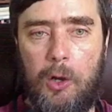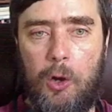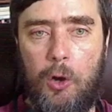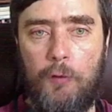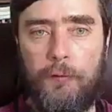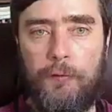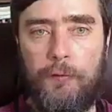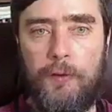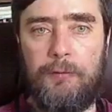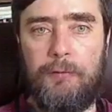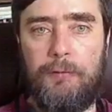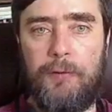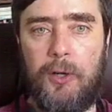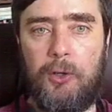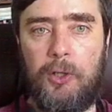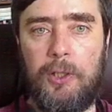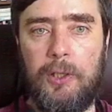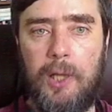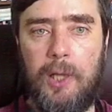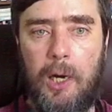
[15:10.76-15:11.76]
of a
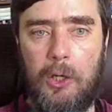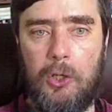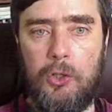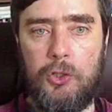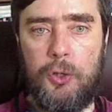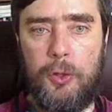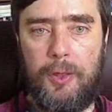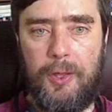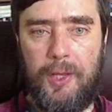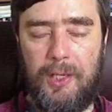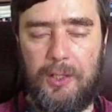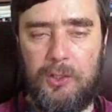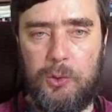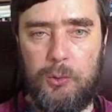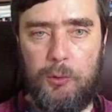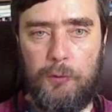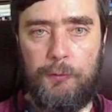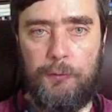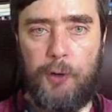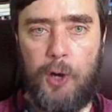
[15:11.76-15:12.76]
very large thing.
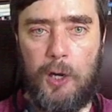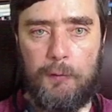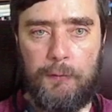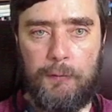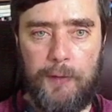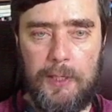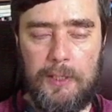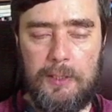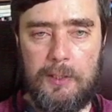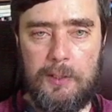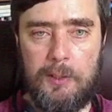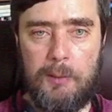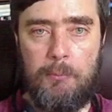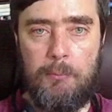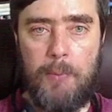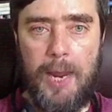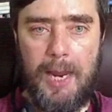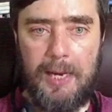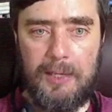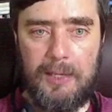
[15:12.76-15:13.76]
So a frog face is a
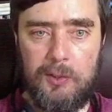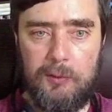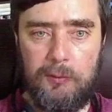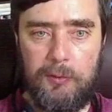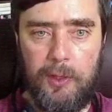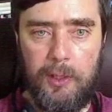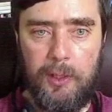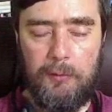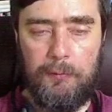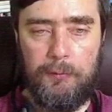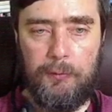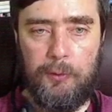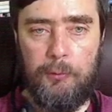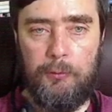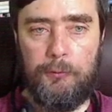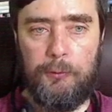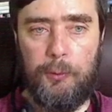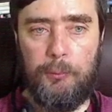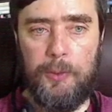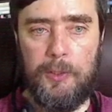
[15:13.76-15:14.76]
massive thing for,
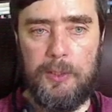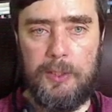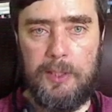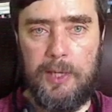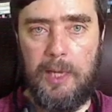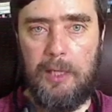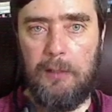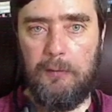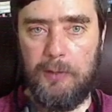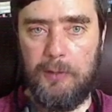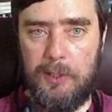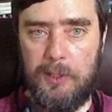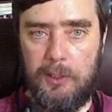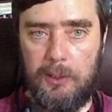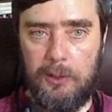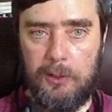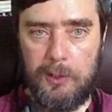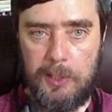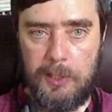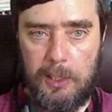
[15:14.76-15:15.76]
from the scale of a
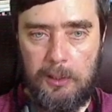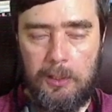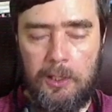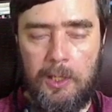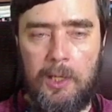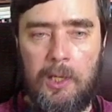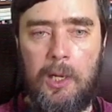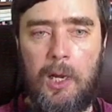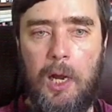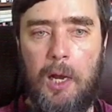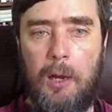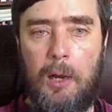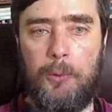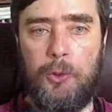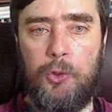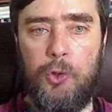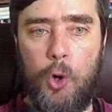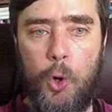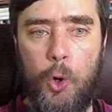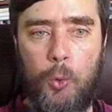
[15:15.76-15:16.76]
single cell. Sure. Um,
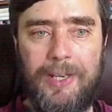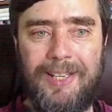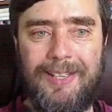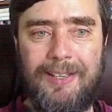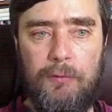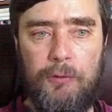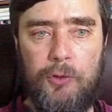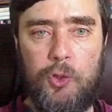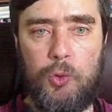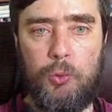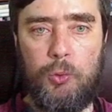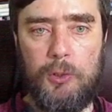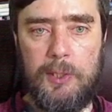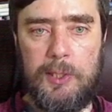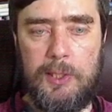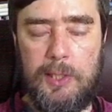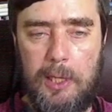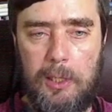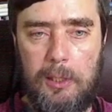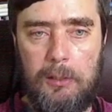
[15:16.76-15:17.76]
no individual
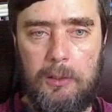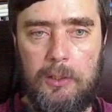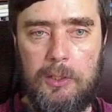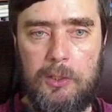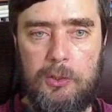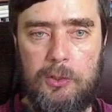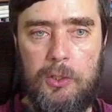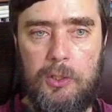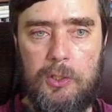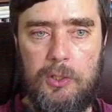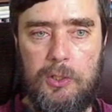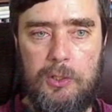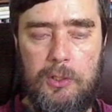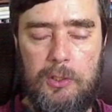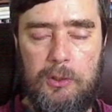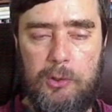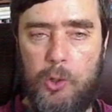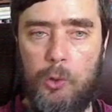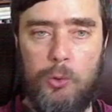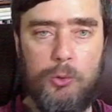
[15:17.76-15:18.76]
cell is, is,
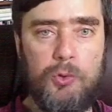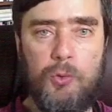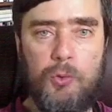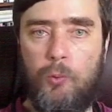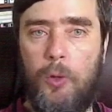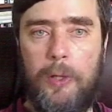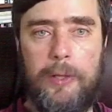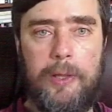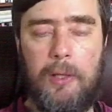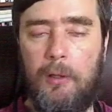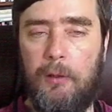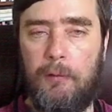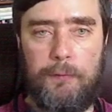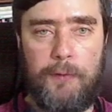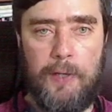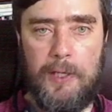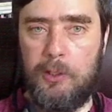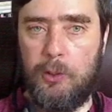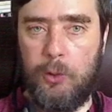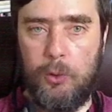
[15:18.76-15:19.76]
knows what the
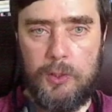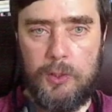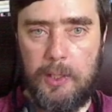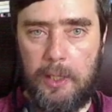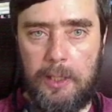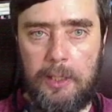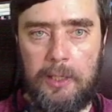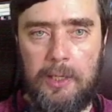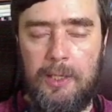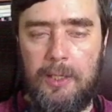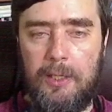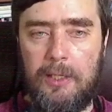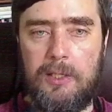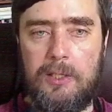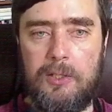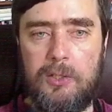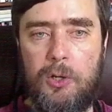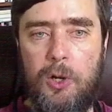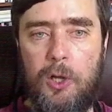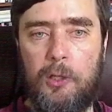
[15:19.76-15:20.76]
face looks like. This
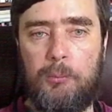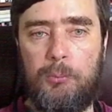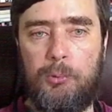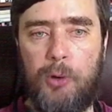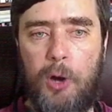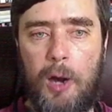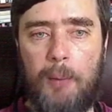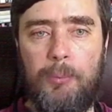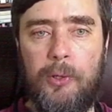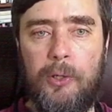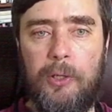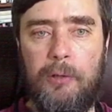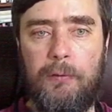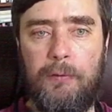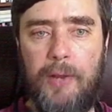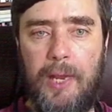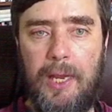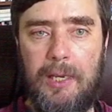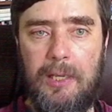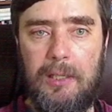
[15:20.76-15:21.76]
is not a property of
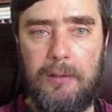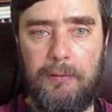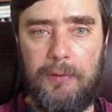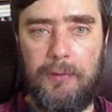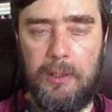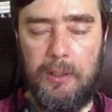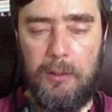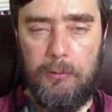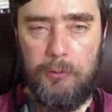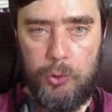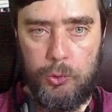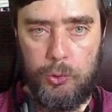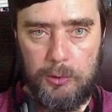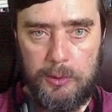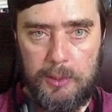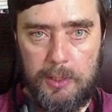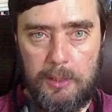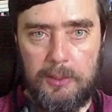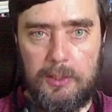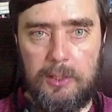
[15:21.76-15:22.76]
any of the individual
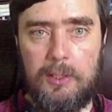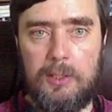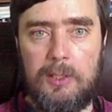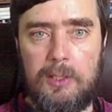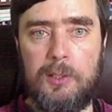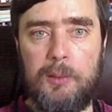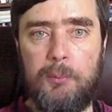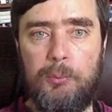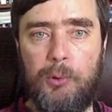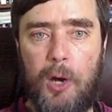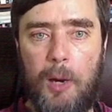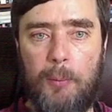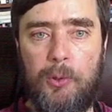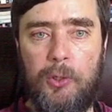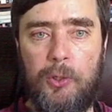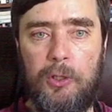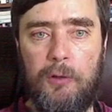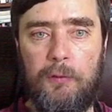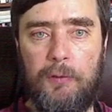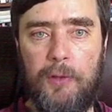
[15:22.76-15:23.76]
cells. This is a
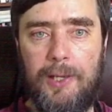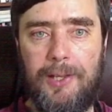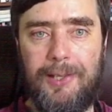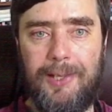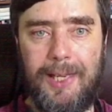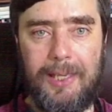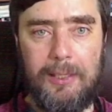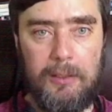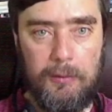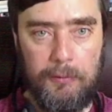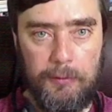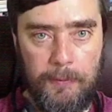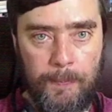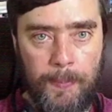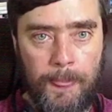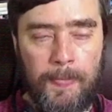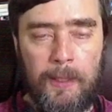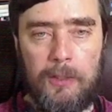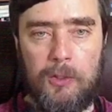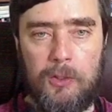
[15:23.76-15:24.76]
property of the collective.
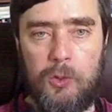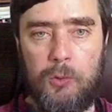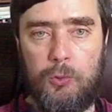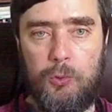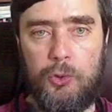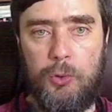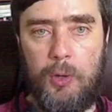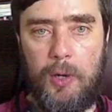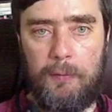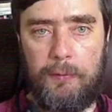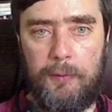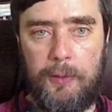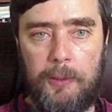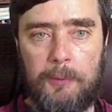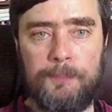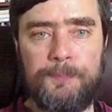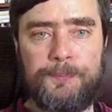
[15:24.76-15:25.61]
And so what you have here